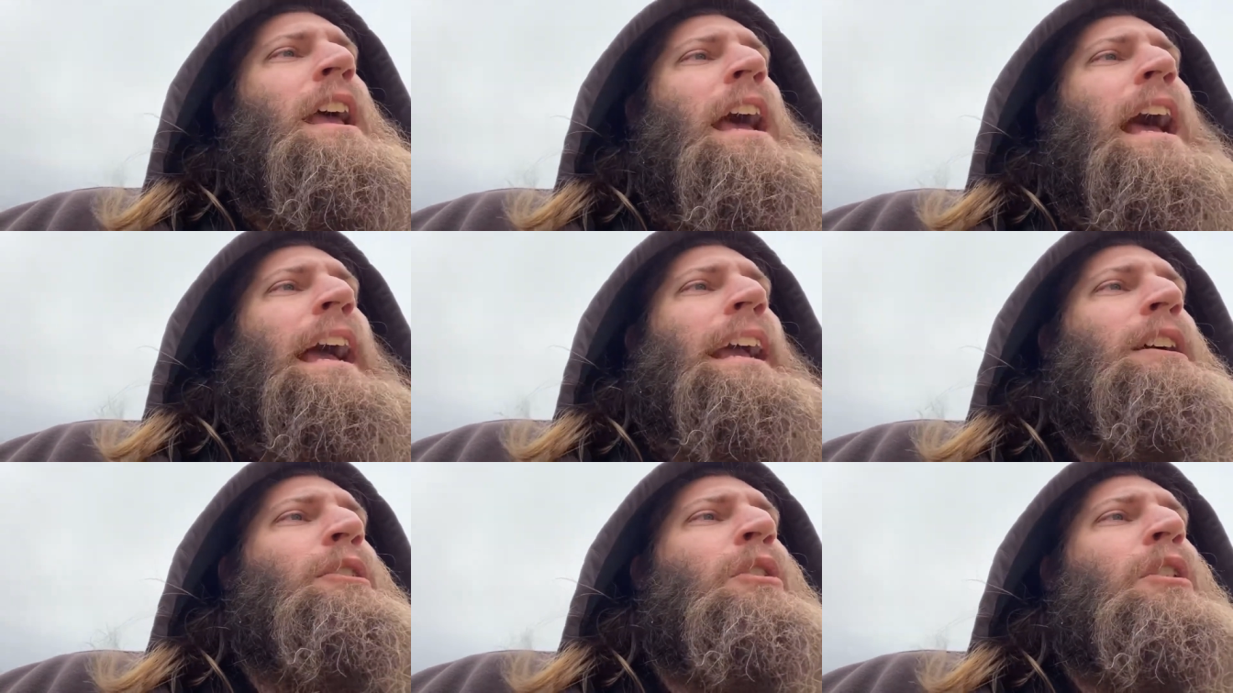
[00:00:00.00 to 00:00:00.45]

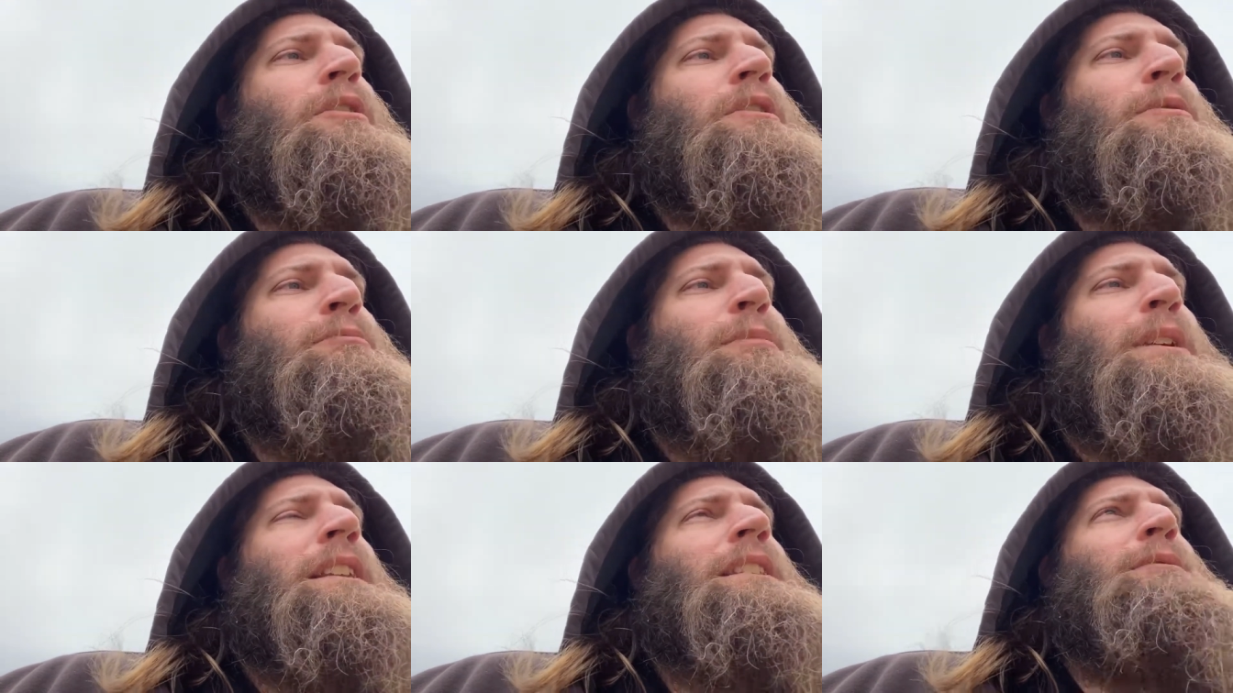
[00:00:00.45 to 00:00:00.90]
I go out to
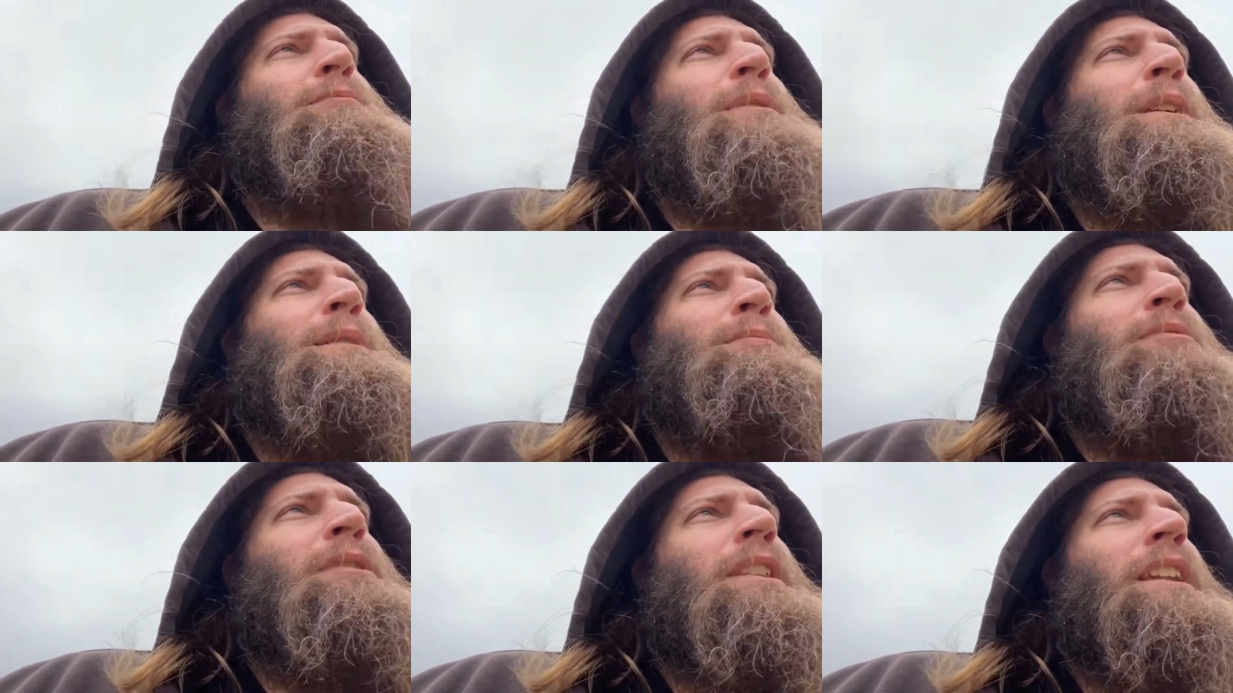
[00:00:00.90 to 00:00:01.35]
meet the
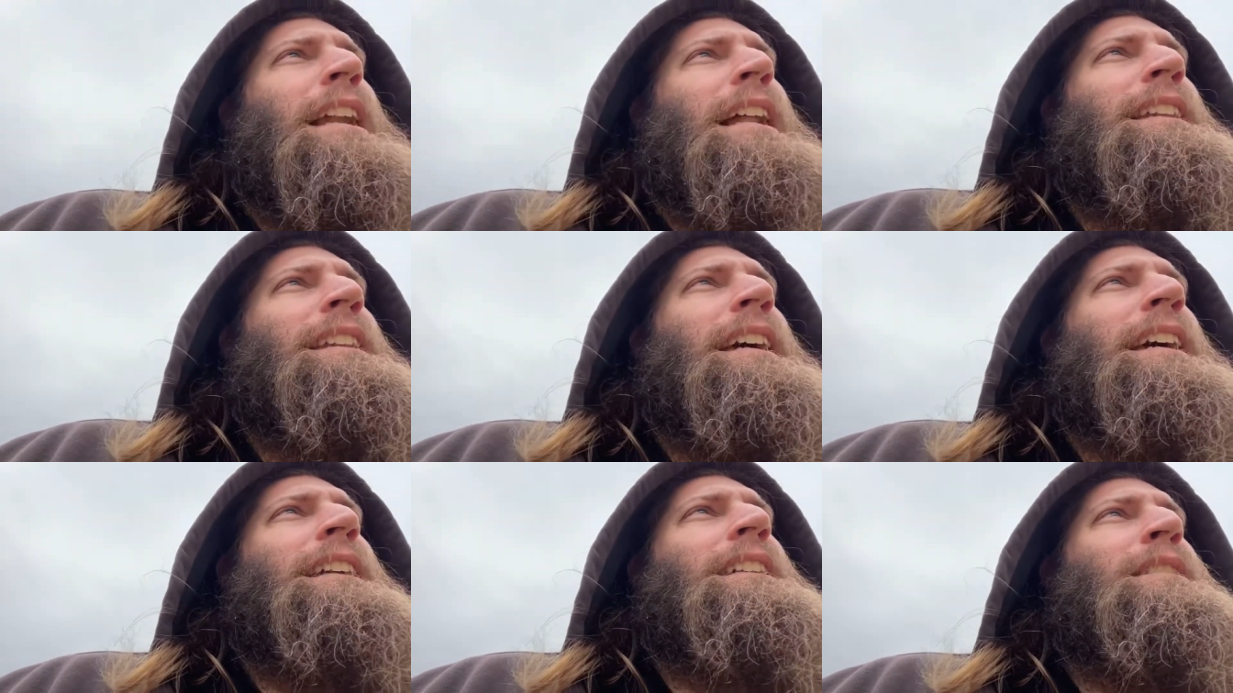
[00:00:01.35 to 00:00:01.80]
people that I
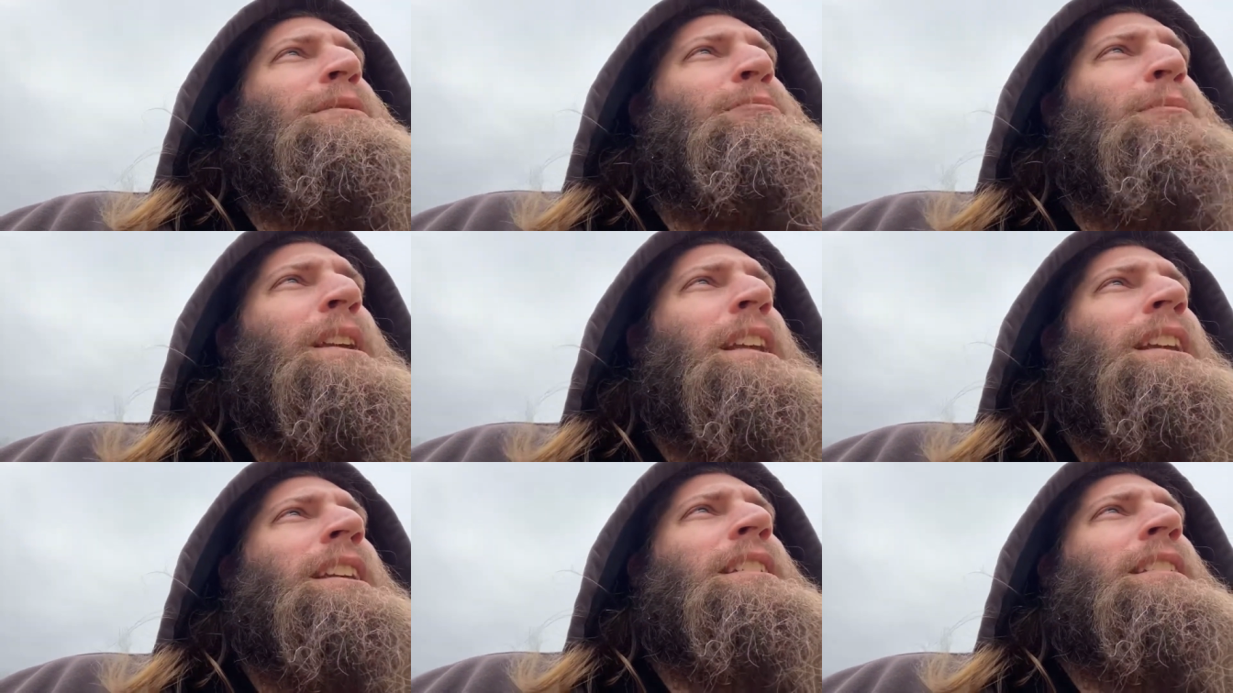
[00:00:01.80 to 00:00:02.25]
like to
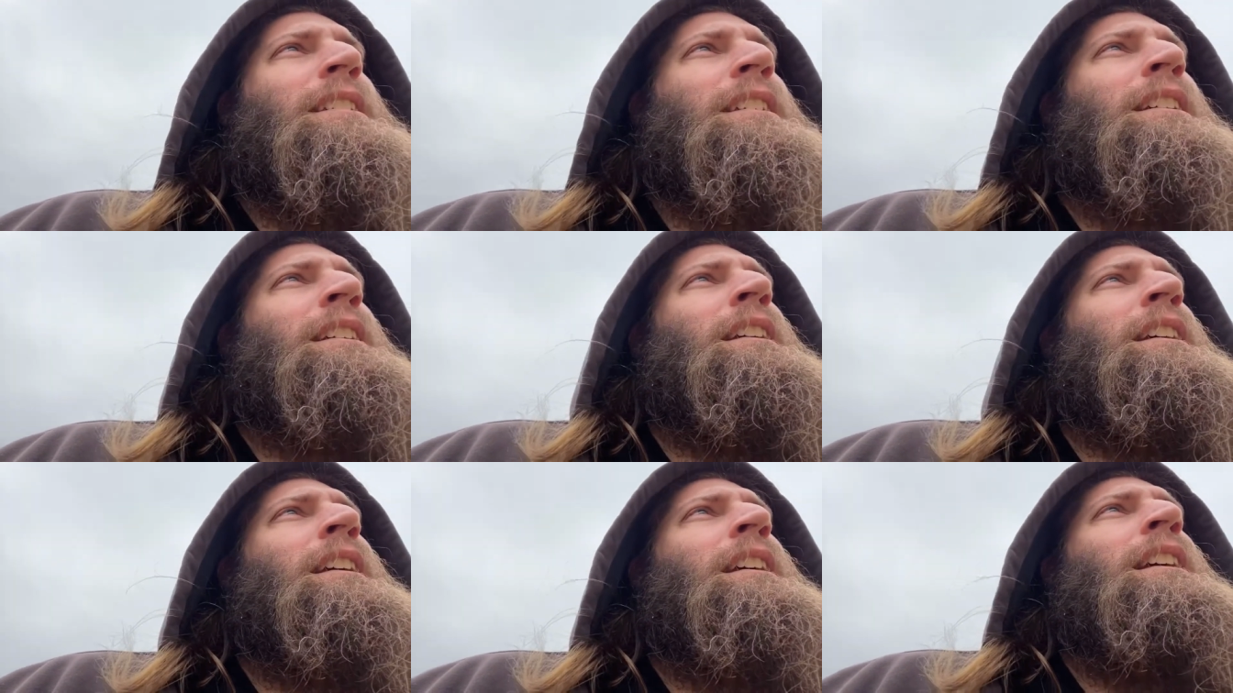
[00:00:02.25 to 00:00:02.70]
meet
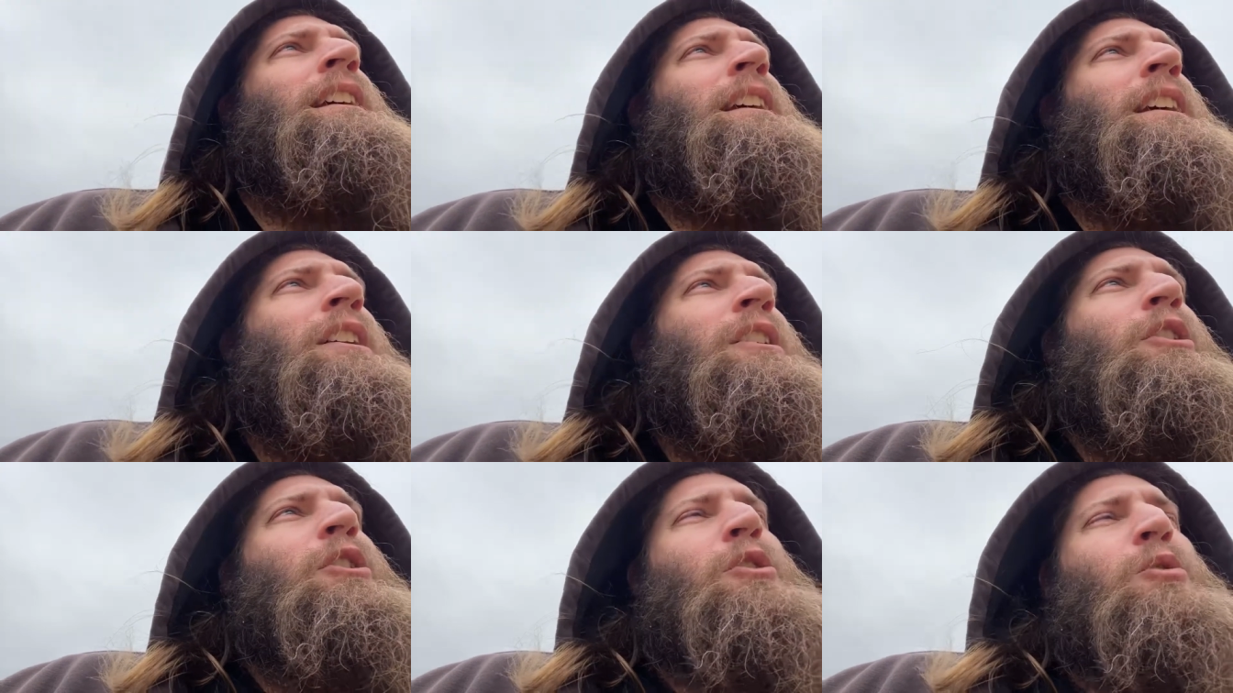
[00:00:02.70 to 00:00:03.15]

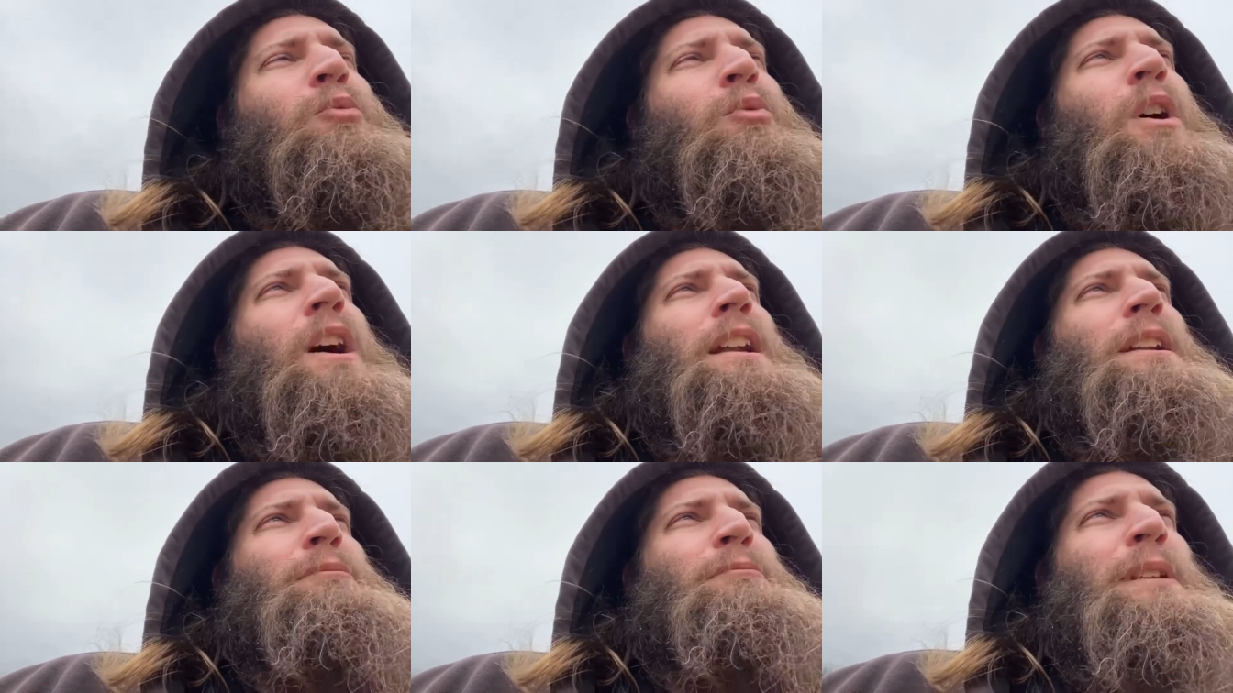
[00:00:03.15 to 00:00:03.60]
or
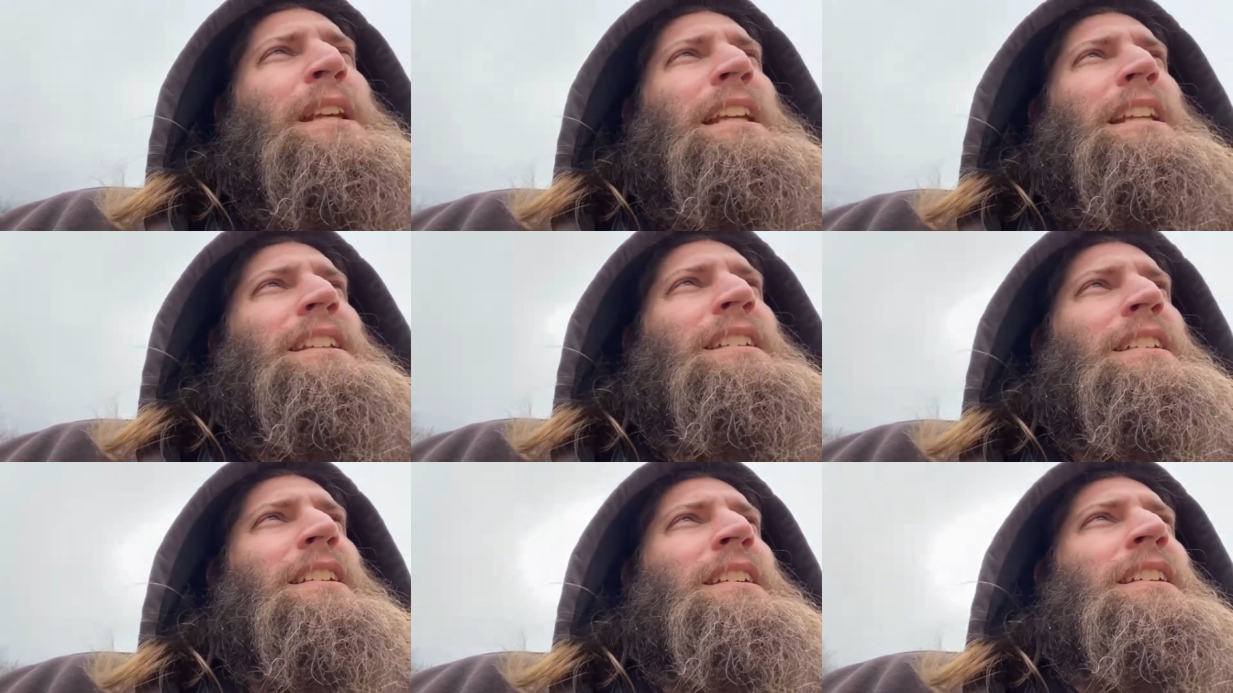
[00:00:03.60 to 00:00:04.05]
want to
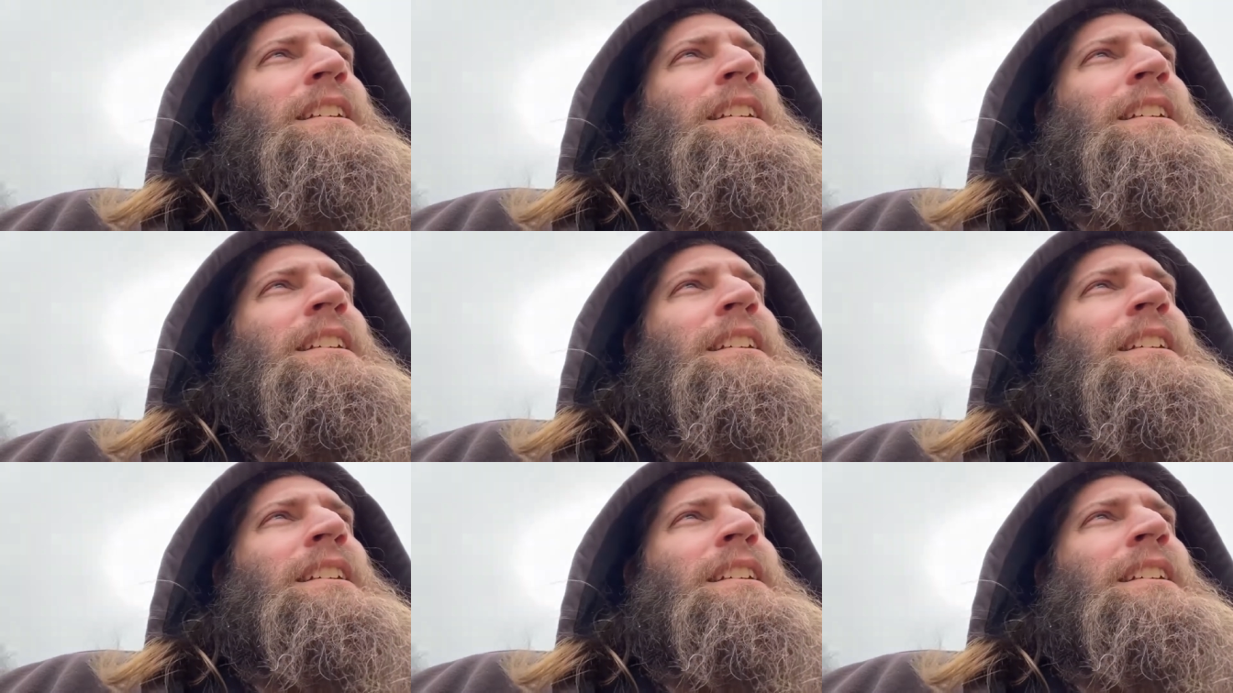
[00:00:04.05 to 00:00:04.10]
meet.